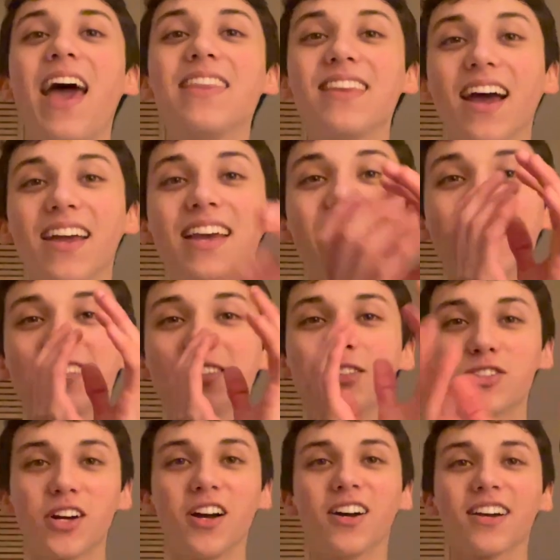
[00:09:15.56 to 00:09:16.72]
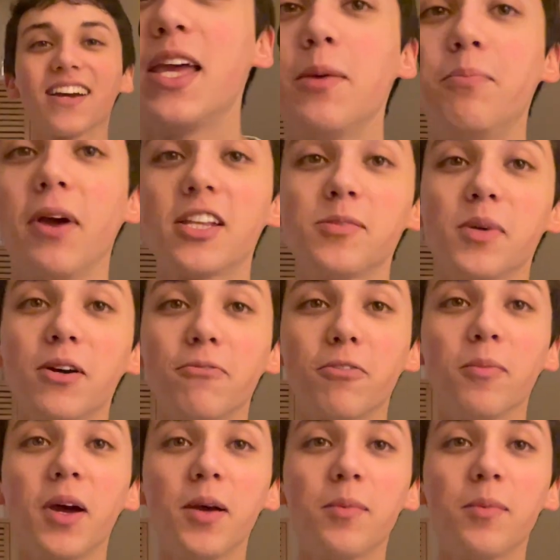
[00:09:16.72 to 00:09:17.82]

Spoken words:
and that he has a truck. He picked me up from my